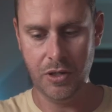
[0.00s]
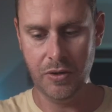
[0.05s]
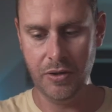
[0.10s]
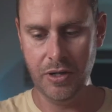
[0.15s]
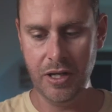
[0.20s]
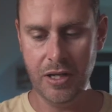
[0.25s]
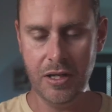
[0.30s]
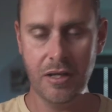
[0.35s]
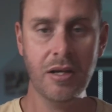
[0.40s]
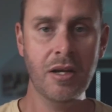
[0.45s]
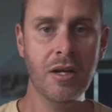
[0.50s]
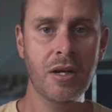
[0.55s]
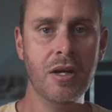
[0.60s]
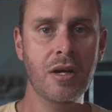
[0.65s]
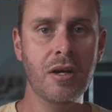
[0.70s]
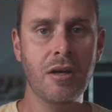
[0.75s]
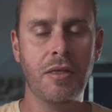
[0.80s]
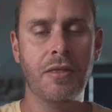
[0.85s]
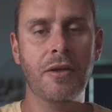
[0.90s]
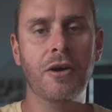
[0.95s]
we got in here?
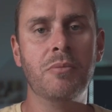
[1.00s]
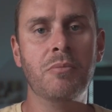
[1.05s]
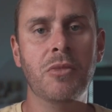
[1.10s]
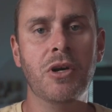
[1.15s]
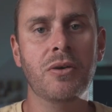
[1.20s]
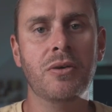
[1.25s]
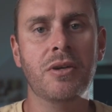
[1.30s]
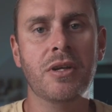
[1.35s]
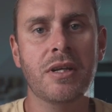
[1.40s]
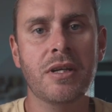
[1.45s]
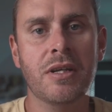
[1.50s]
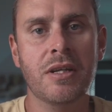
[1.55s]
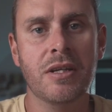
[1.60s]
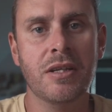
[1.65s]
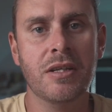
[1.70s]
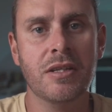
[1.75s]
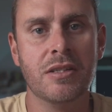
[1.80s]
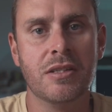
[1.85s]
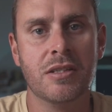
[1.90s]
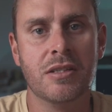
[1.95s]
Third mode
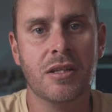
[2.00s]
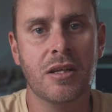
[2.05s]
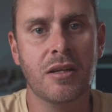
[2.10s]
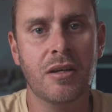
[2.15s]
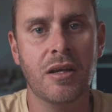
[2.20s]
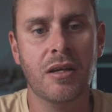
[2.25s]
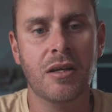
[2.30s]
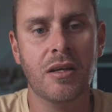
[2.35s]
is